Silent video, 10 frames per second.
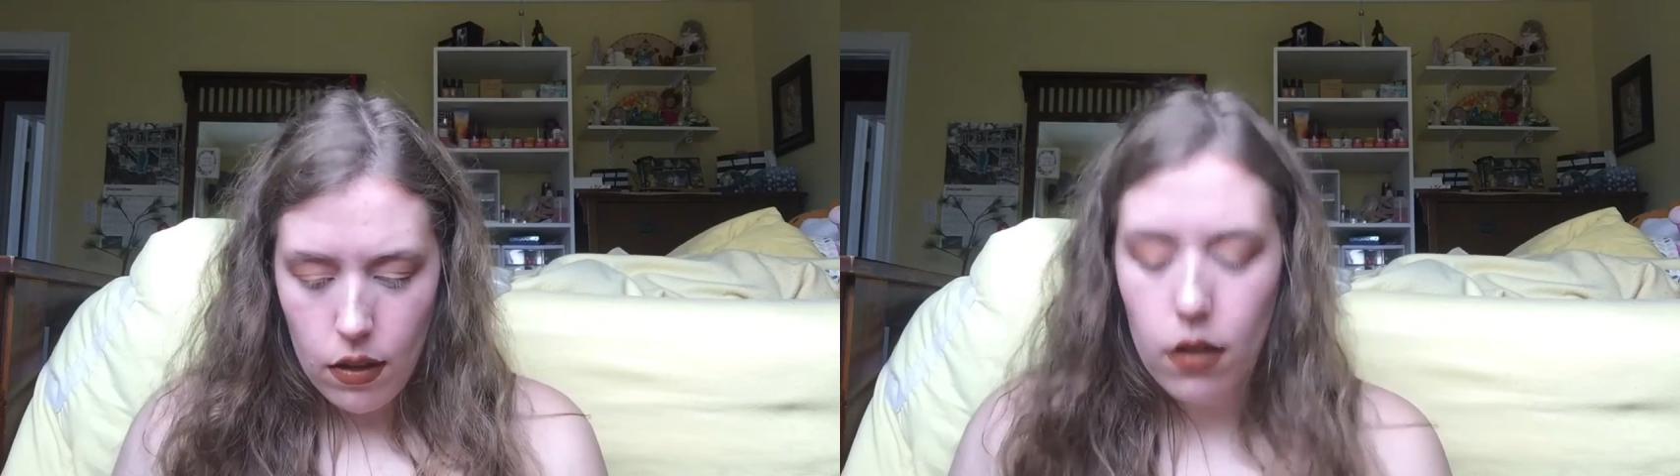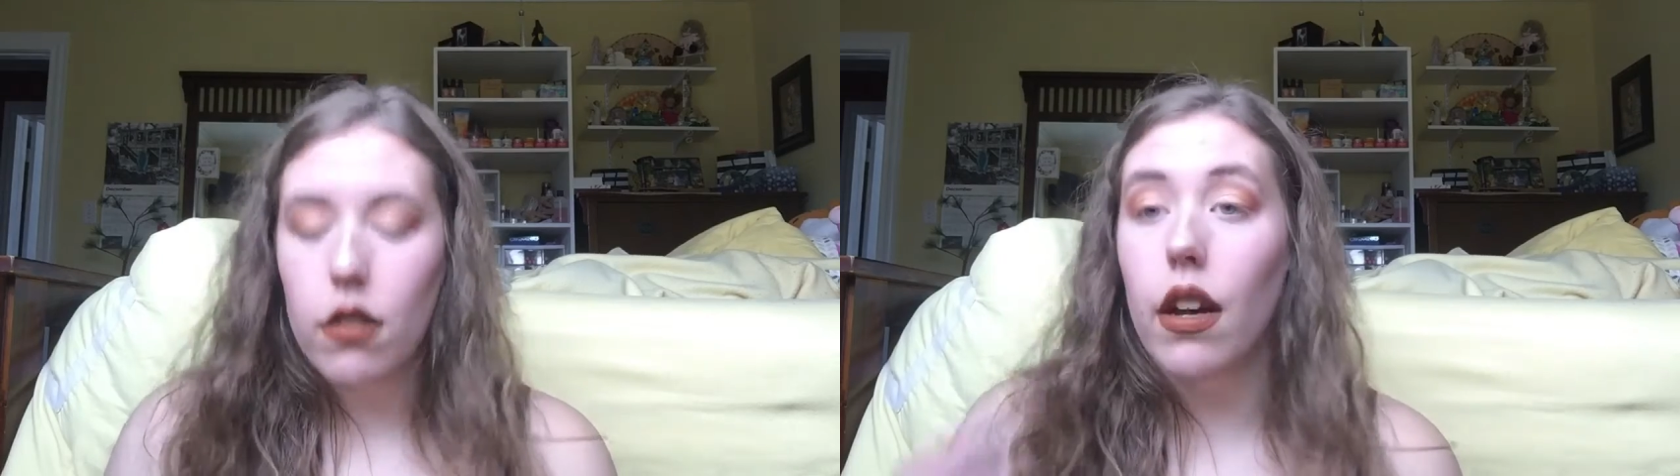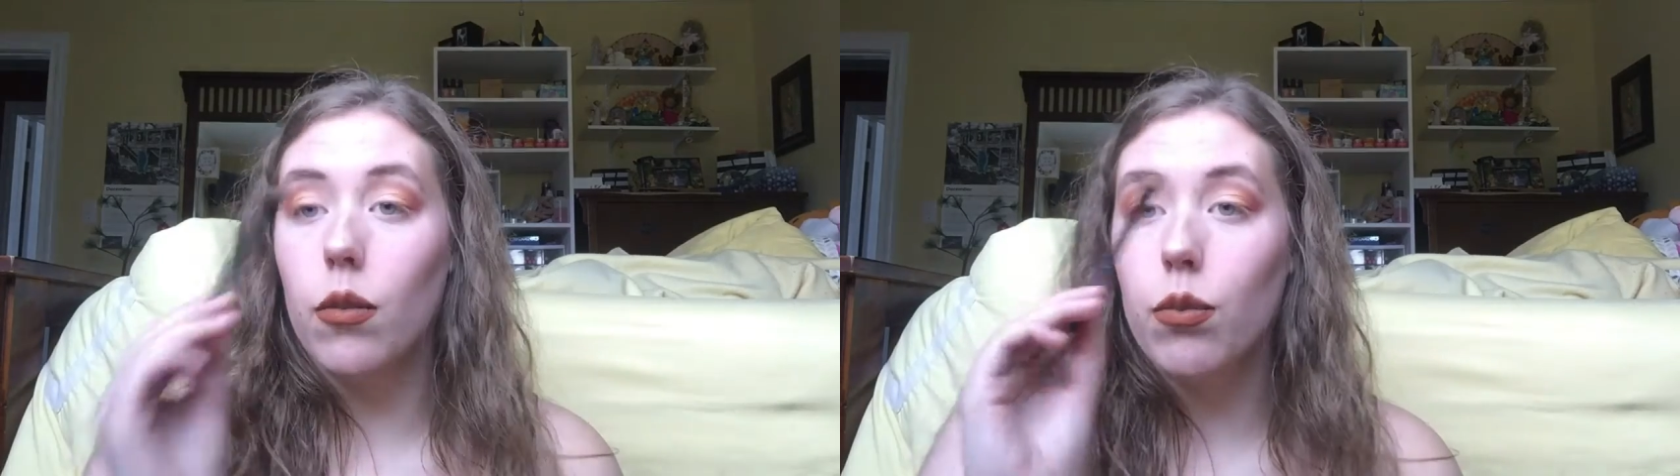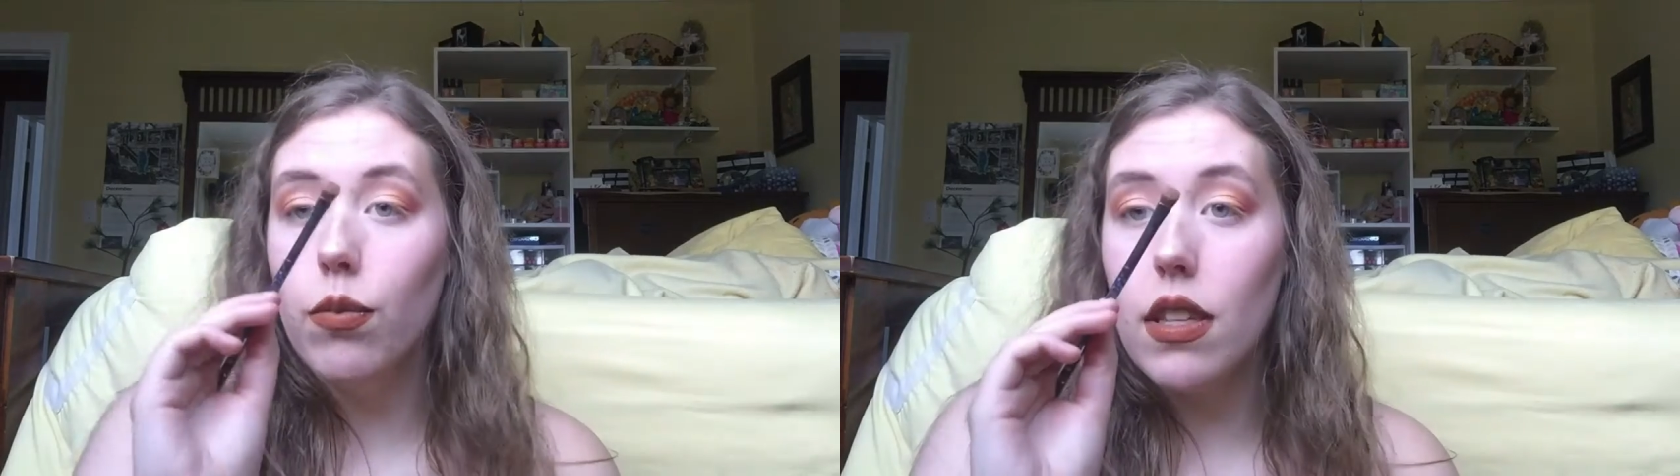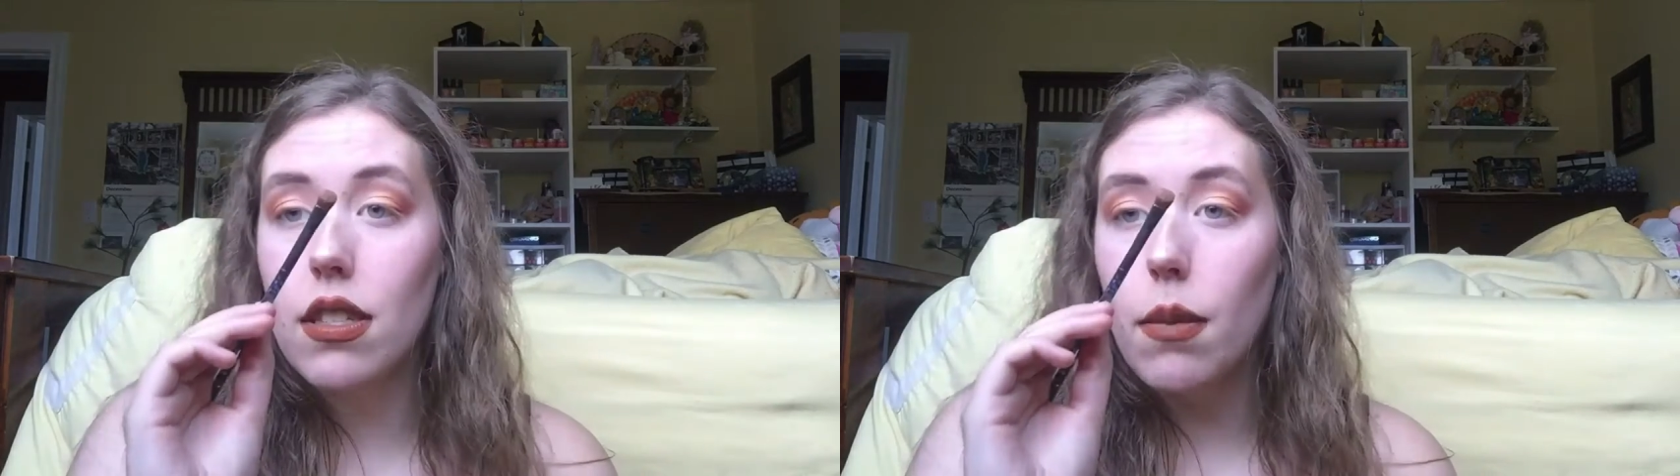So
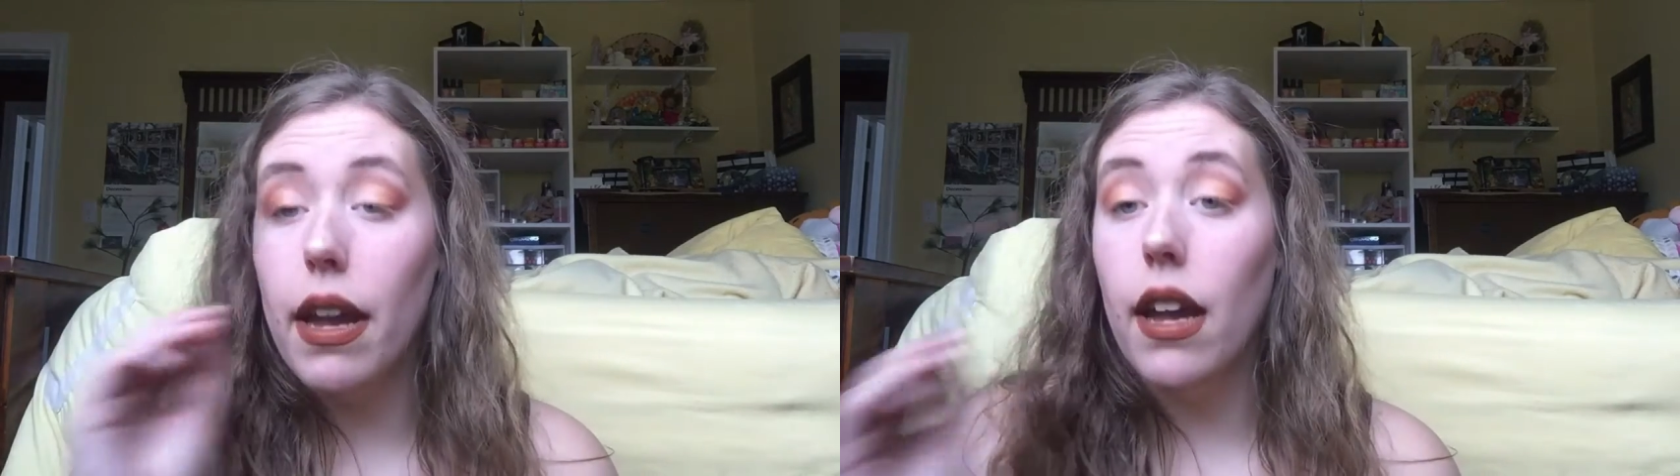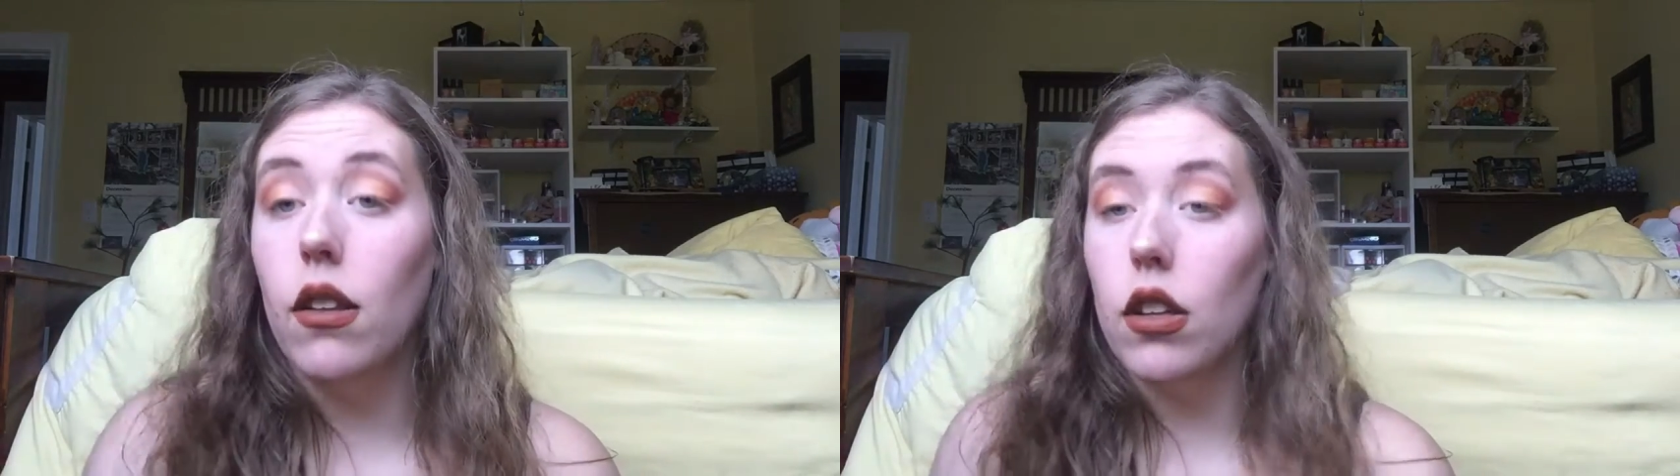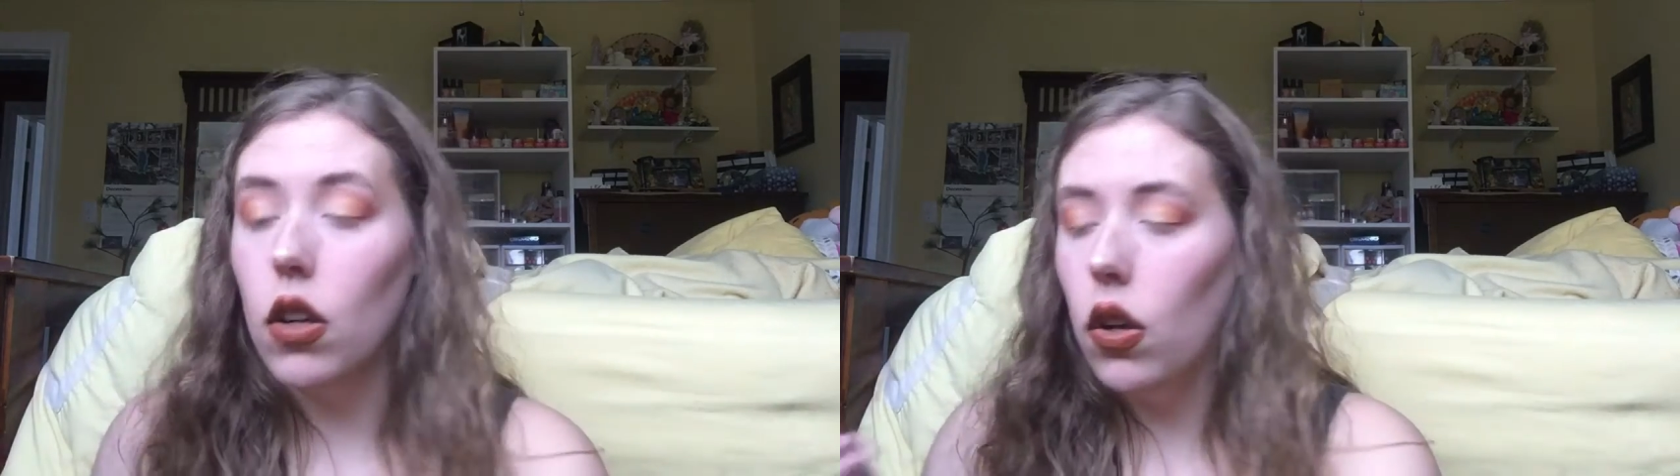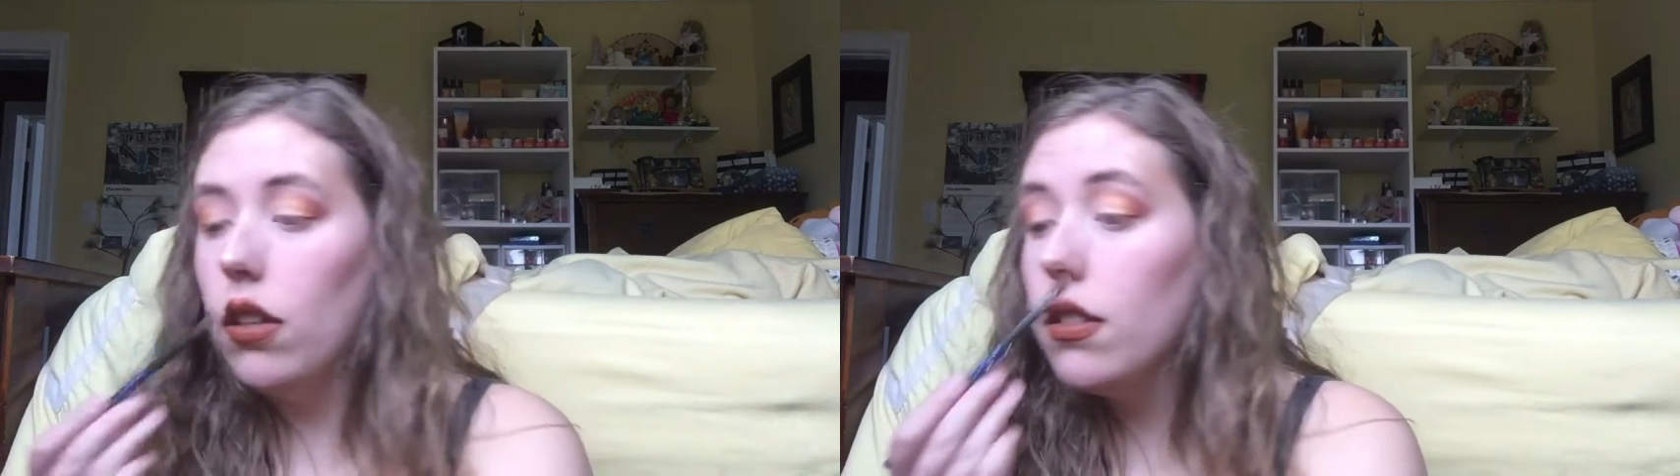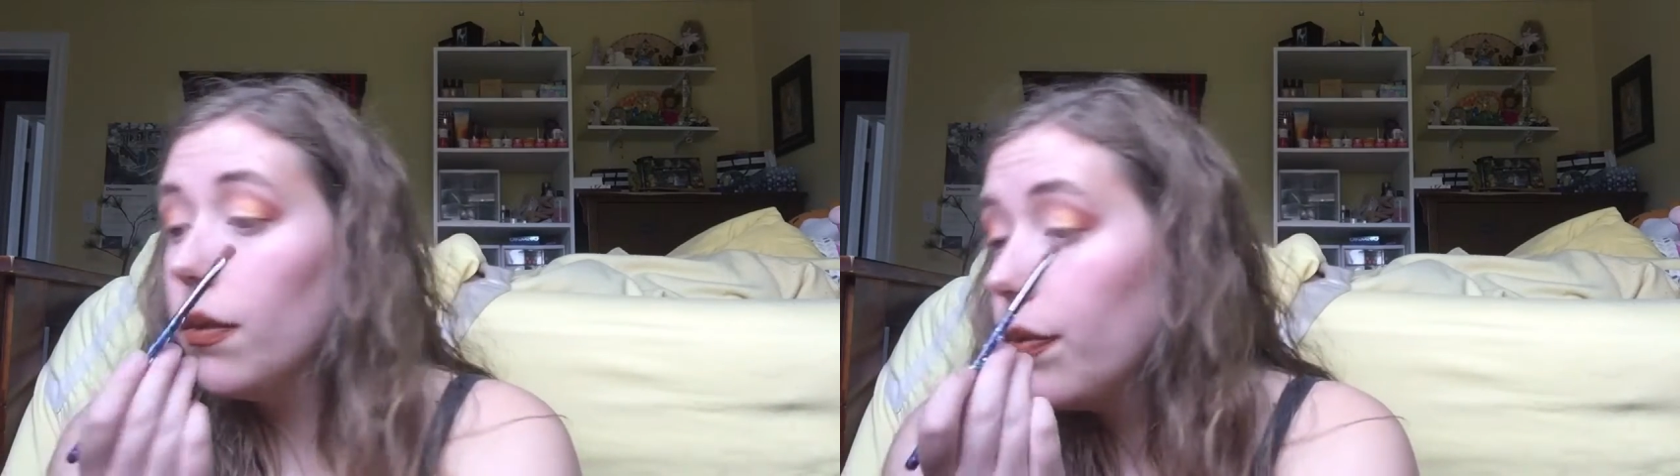this is a paler gold,